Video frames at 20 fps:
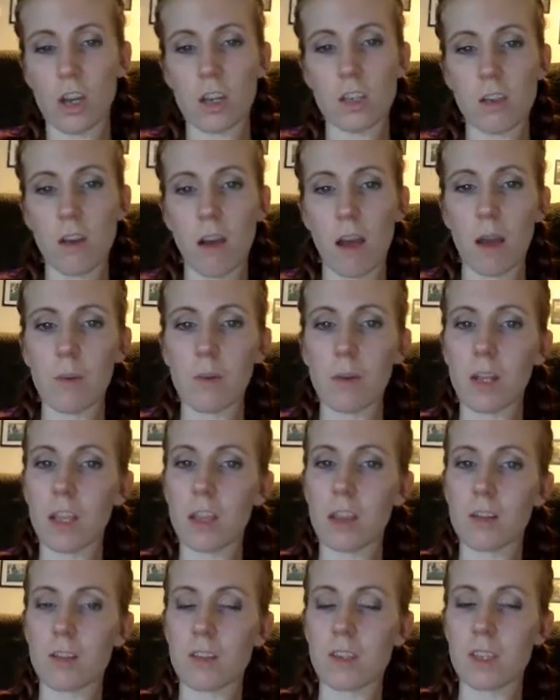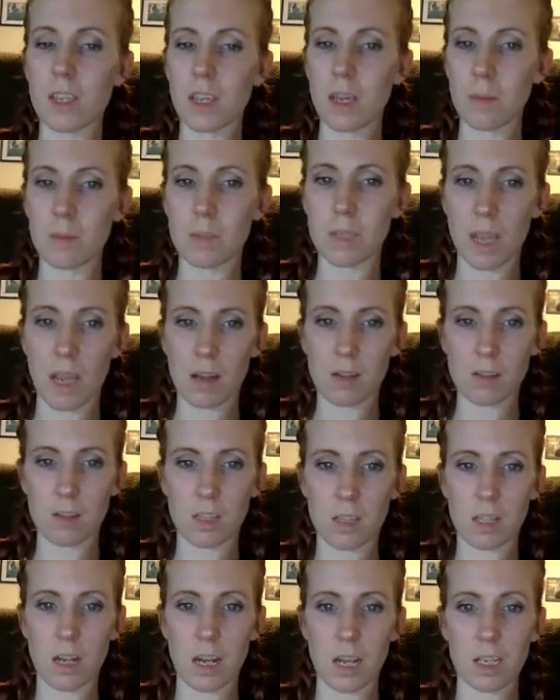So I would either skip down
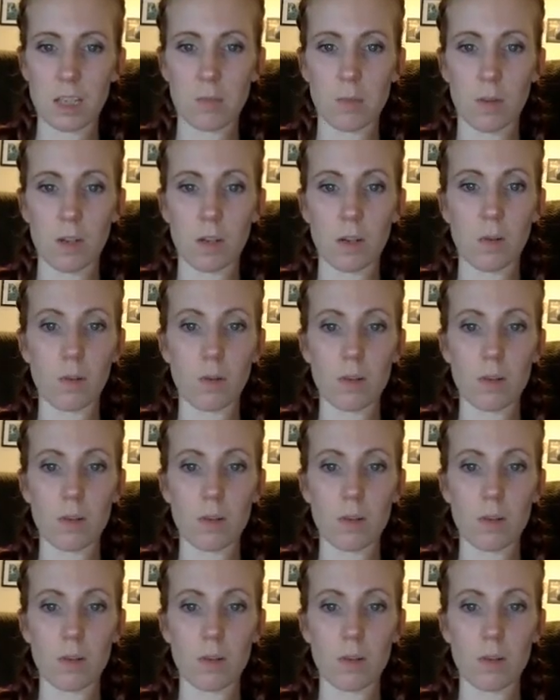to the next one